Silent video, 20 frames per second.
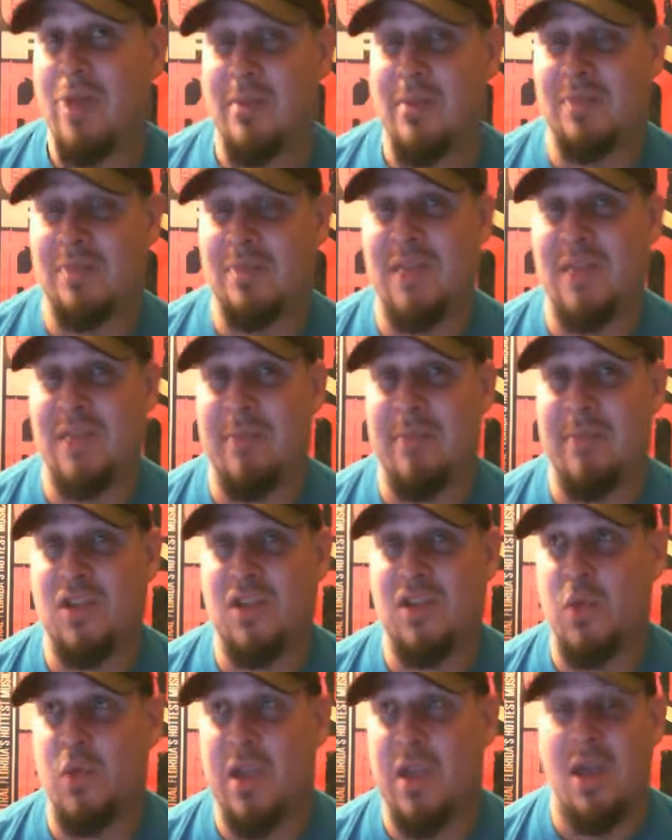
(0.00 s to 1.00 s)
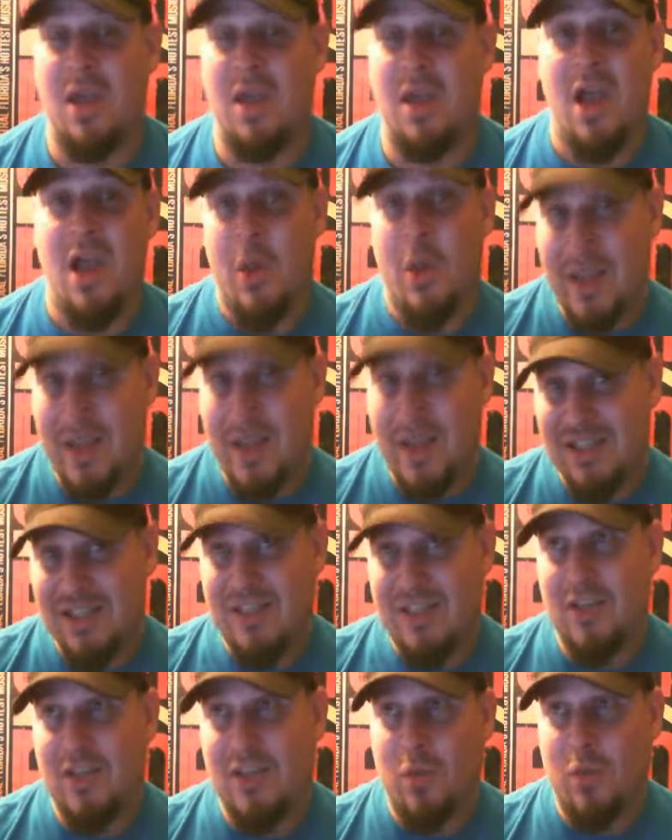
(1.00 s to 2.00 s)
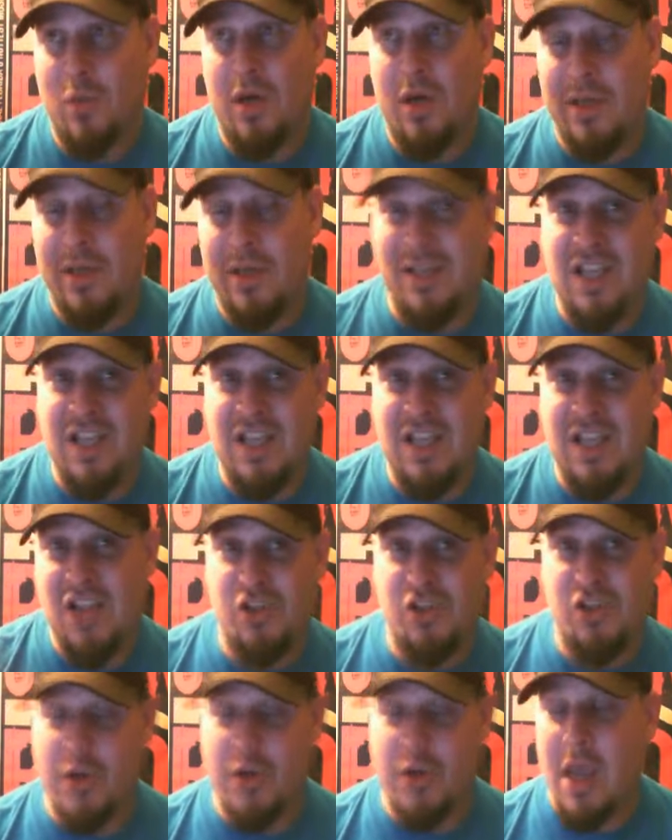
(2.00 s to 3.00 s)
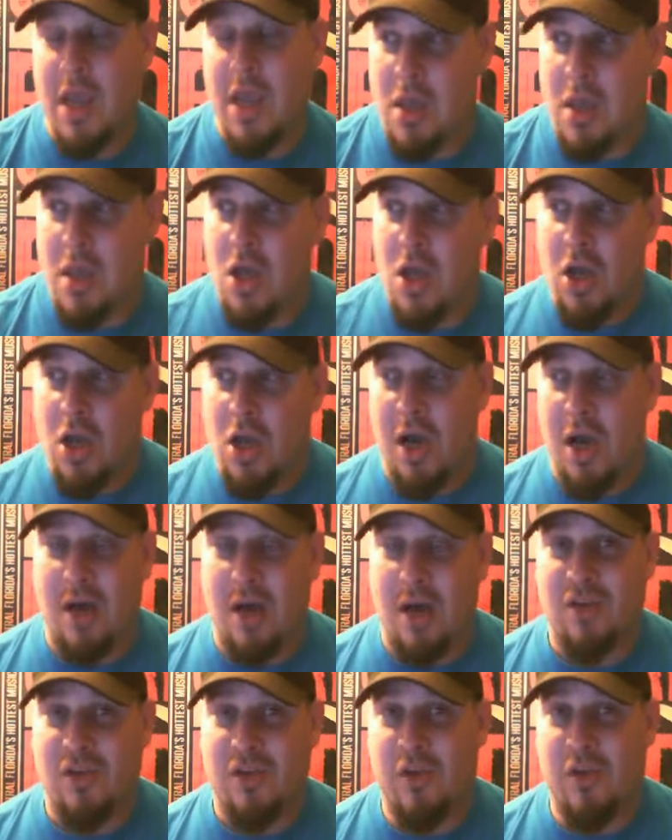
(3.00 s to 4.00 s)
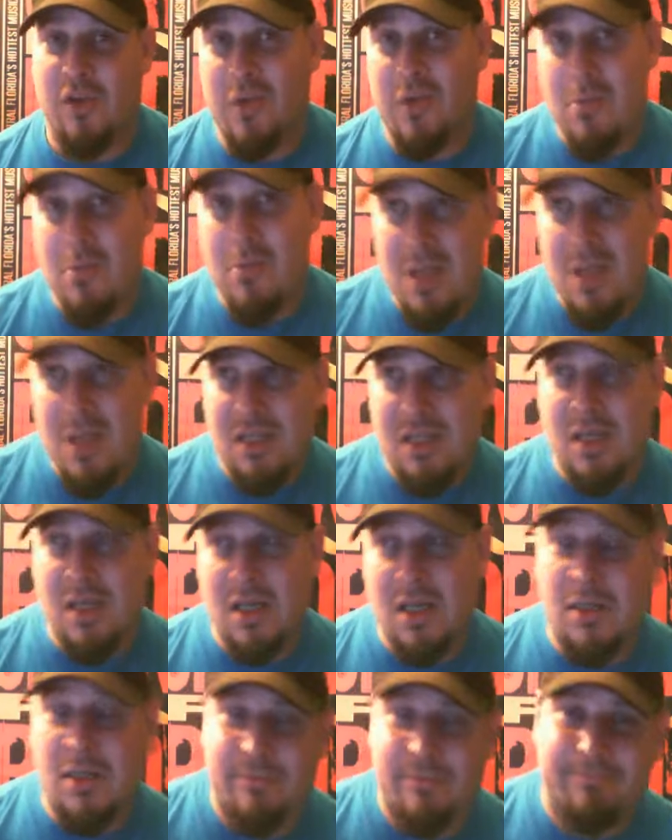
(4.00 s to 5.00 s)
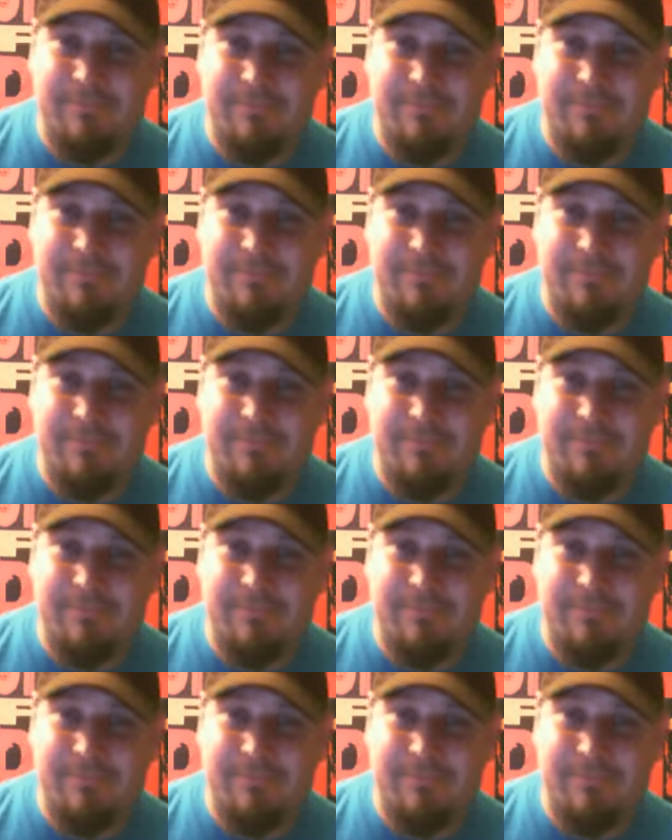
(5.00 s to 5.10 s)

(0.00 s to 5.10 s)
sometime this week. We actually did one yesterday, so if you missed it,